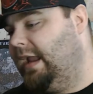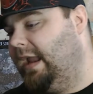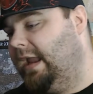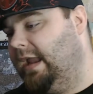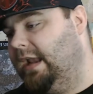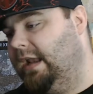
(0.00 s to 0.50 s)

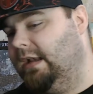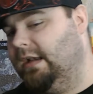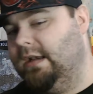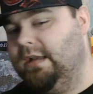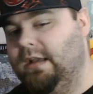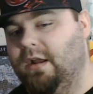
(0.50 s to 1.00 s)
And,
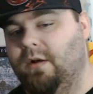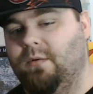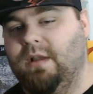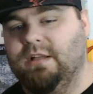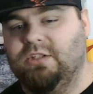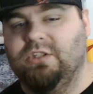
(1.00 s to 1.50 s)

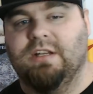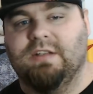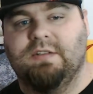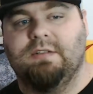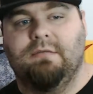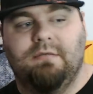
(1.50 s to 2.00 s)
it's
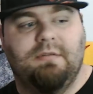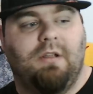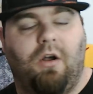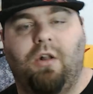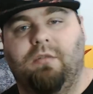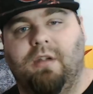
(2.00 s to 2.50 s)
just
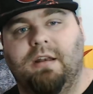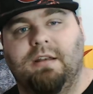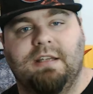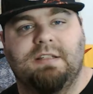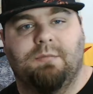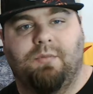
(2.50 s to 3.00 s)
all around a
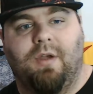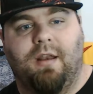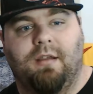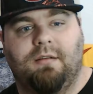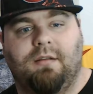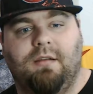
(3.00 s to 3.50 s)
decent product.